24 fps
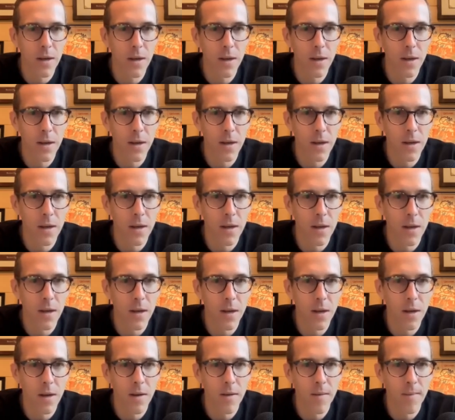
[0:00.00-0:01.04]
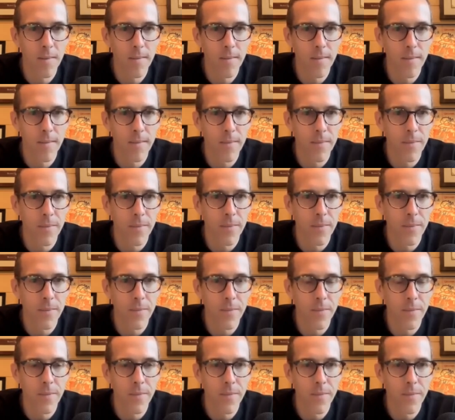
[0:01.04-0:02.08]
Yeah, we didn't really
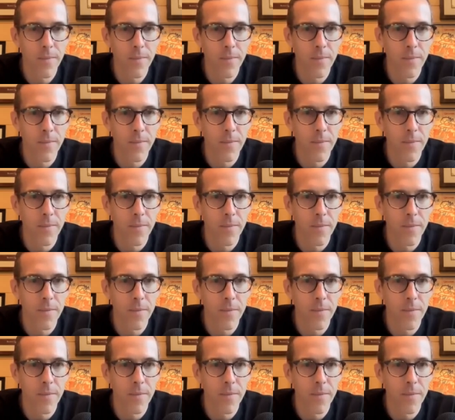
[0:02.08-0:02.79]
and like